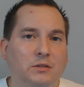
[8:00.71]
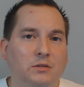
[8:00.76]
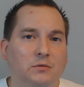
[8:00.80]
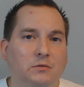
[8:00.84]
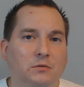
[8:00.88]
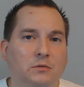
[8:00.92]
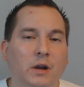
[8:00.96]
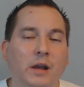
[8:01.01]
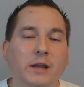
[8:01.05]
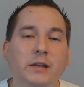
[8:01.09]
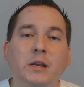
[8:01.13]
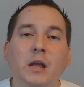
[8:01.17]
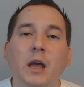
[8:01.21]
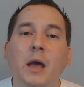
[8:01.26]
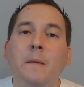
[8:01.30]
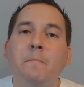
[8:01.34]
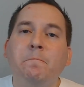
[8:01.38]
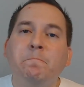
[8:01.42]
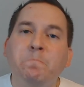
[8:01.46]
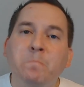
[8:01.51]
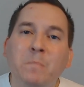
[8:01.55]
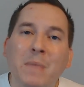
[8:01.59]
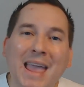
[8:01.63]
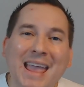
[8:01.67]
right?
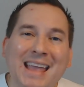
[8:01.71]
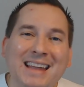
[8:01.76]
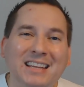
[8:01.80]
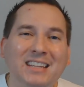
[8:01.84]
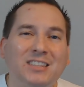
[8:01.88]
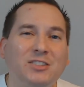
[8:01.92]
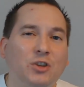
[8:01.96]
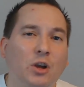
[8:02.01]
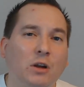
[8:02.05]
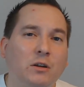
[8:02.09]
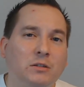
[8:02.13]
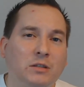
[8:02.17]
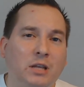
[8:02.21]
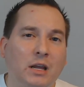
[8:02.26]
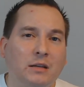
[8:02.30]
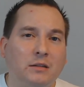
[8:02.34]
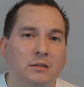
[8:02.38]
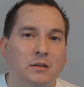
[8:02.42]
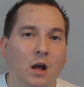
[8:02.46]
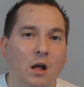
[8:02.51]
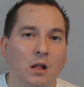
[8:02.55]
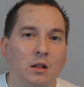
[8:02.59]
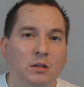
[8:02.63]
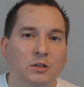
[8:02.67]
Manage our
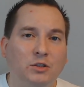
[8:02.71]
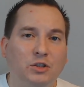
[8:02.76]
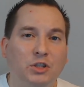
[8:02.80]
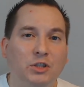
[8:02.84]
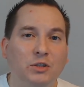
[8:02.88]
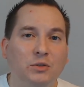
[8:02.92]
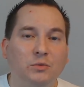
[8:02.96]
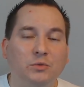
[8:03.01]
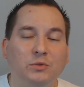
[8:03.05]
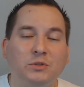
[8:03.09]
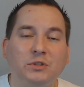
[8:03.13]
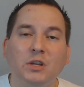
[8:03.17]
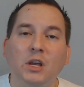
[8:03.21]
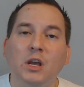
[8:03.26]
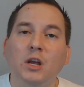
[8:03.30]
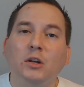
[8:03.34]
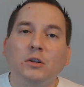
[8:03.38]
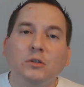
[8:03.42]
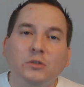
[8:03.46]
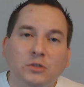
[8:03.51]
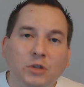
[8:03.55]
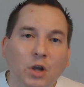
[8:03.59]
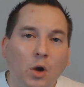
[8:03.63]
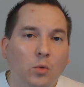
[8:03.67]
technology use.
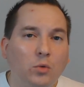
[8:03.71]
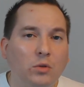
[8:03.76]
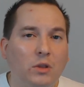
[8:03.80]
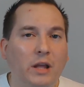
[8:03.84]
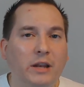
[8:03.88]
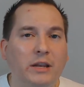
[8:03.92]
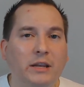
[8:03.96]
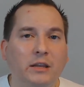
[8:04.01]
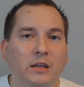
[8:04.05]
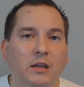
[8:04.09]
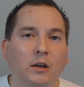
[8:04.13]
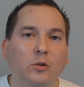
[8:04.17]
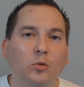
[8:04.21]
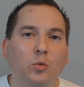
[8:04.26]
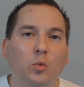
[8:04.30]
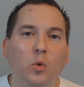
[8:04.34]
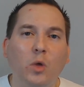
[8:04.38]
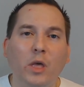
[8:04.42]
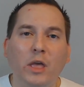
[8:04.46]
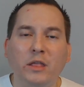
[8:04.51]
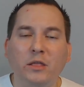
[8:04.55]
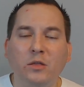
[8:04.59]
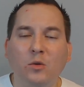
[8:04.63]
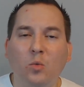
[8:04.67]
Don't let it get
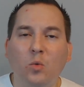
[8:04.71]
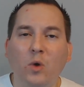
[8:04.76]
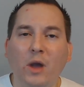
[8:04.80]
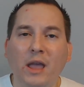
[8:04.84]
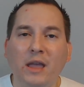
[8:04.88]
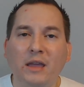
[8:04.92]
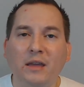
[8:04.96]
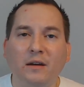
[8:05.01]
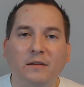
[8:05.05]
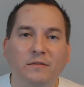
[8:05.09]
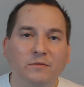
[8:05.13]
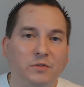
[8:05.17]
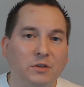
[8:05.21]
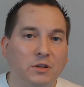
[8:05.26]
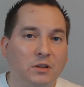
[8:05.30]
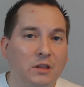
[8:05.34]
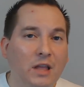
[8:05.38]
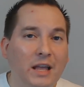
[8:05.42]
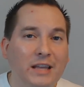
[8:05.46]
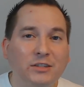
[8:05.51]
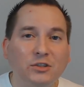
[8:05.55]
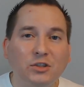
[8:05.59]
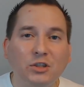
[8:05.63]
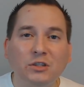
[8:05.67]
in the way of
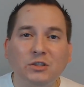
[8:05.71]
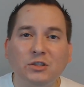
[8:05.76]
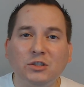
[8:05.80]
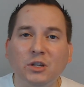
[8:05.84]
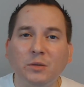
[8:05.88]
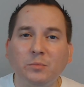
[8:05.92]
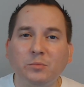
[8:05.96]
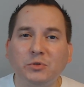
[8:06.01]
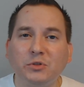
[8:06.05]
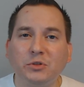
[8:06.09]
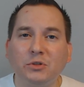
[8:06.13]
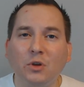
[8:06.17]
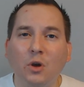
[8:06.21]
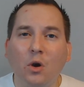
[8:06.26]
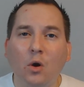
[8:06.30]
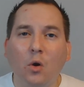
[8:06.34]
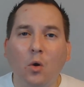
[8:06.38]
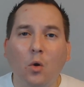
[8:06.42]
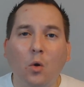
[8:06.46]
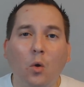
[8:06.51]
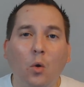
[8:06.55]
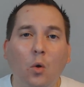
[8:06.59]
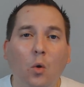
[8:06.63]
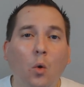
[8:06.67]
relationships
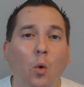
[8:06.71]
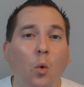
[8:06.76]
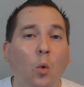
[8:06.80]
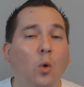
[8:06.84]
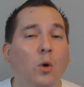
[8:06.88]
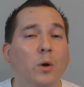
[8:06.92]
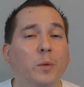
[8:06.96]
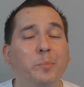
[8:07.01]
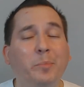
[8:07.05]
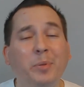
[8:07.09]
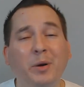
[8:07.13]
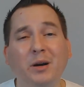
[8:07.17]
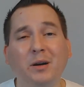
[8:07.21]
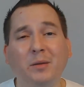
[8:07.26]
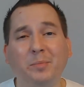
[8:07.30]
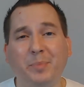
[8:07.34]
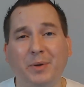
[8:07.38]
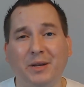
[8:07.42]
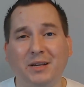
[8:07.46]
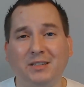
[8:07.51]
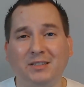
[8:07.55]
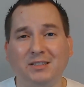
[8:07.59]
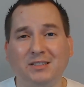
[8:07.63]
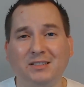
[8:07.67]
or
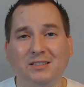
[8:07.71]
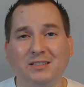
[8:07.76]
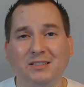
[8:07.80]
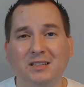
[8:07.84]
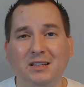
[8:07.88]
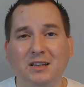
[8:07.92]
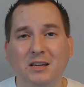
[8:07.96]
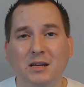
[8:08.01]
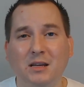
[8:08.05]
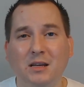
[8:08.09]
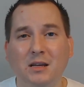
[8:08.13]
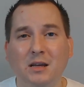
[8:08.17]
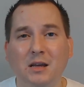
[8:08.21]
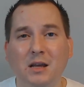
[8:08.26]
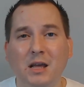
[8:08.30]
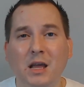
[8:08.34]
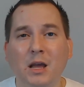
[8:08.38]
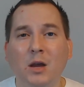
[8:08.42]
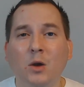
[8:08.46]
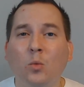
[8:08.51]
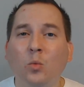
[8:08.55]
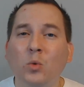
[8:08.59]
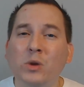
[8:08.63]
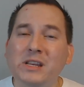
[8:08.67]
purpose.
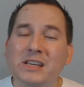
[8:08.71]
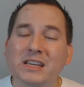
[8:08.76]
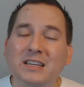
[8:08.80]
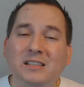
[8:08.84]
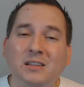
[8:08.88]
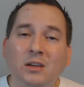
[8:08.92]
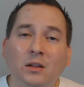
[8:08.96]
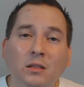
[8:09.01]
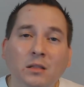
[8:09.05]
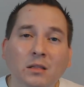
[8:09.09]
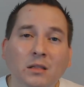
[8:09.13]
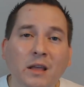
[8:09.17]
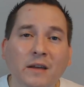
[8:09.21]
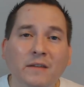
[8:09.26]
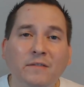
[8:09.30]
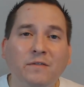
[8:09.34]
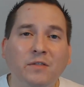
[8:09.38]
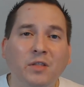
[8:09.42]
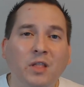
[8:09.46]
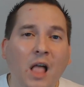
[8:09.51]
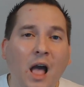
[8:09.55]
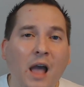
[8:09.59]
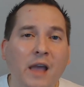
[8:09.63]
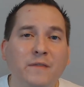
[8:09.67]
We need to live
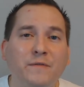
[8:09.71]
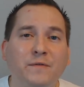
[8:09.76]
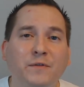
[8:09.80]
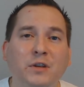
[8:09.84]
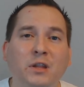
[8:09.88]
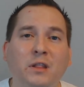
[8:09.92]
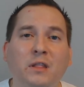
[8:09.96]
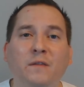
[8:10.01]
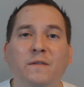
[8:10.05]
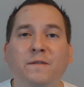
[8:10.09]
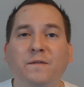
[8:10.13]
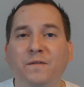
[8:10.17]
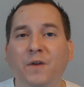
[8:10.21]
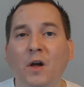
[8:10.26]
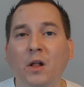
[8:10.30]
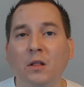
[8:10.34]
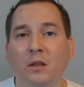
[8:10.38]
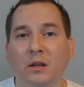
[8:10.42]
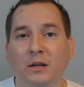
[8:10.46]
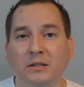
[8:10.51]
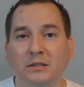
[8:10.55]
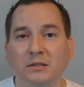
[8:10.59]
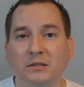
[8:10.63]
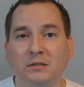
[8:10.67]
life to the
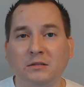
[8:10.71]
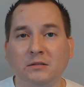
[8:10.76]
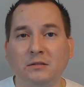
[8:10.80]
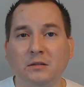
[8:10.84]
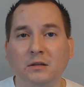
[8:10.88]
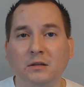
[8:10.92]
fullest.